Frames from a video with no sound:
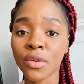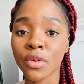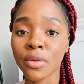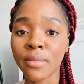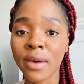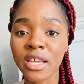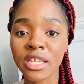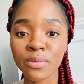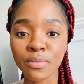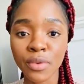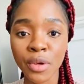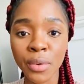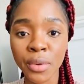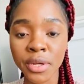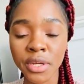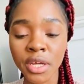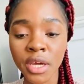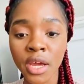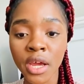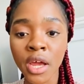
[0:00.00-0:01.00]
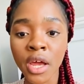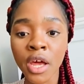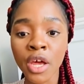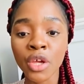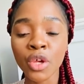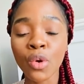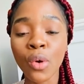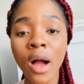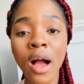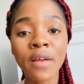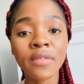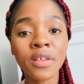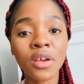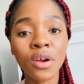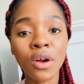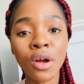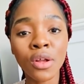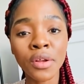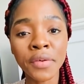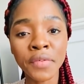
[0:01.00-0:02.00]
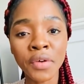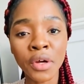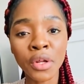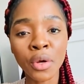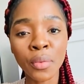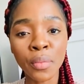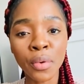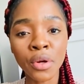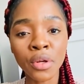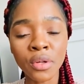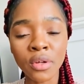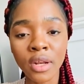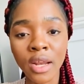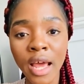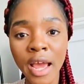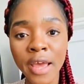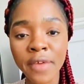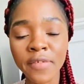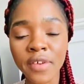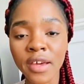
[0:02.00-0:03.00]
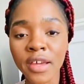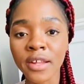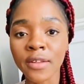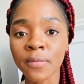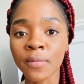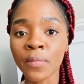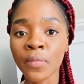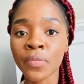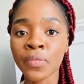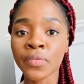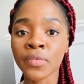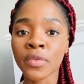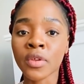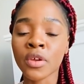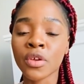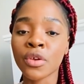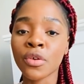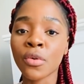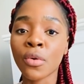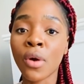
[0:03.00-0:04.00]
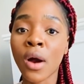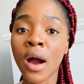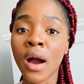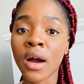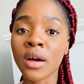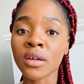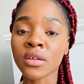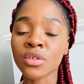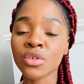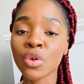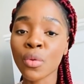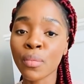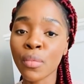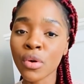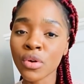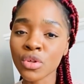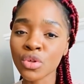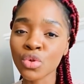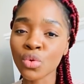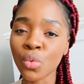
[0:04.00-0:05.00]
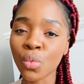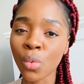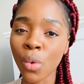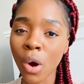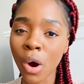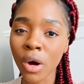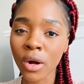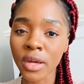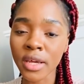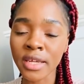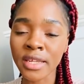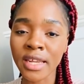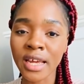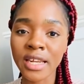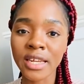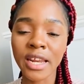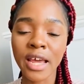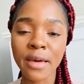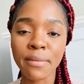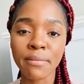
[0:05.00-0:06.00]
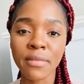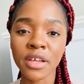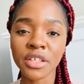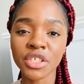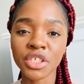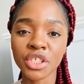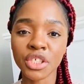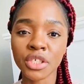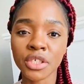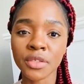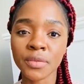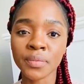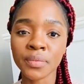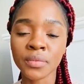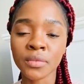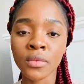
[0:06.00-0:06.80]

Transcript: on my spirit. You have the call of God upon your life, and you are supposed to walk in that dimension,